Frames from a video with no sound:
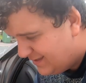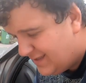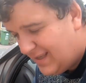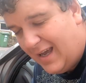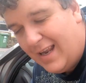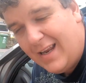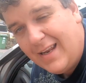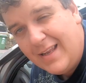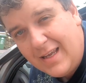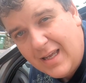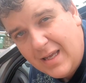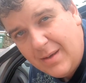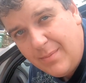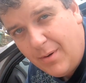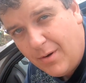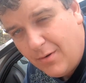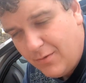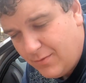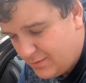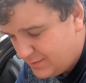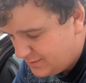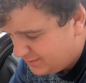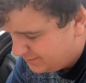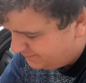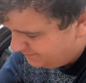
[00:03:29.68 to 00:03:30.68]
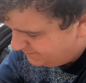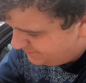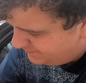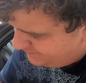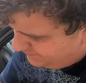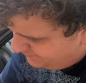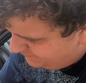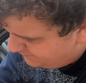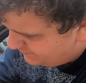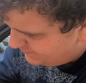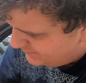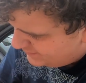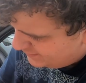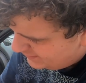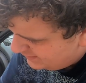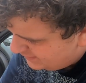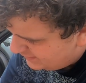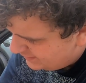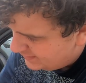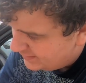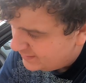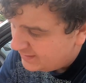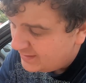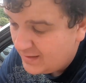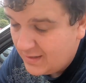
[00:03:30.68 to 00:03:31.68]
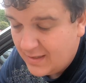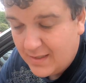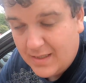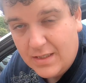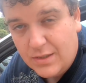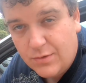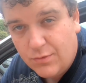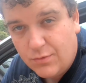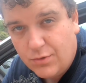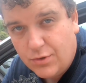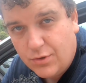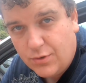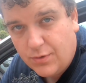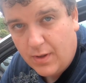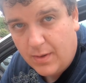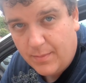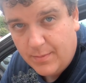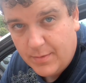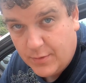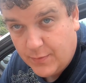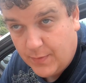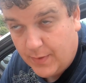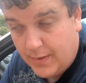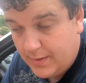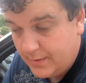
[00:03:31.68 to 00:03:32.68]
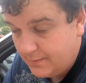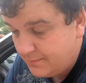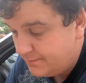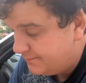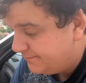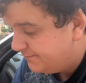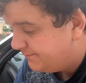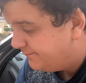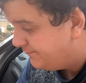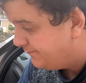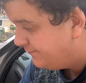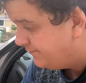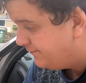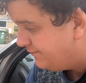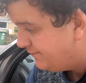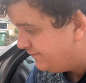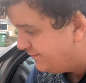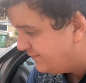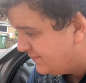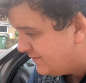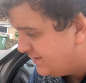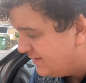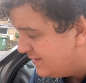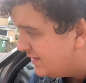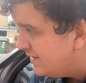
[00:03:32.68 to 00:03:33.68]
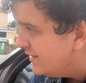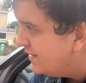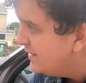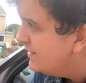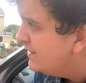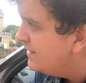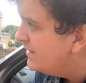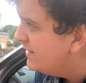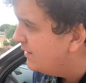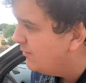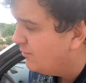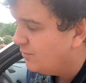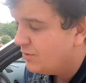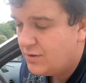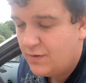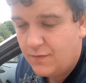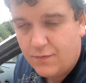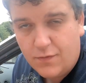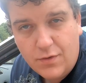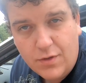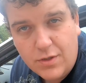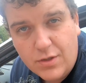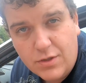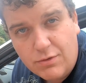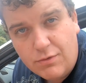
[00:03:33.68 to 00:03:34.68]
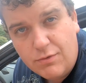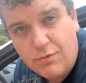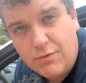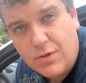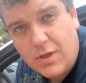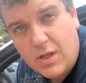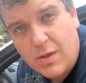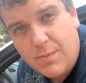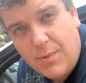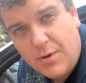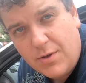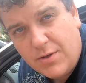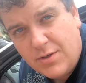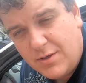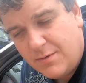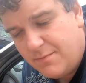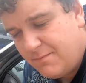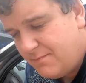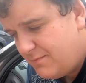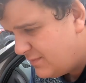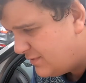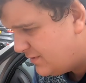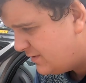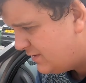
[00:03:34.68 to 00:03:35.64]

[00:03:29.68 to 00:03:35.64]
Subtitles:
Allen key bolts. You need to undo them as well. And once you've done the screws at the bottom,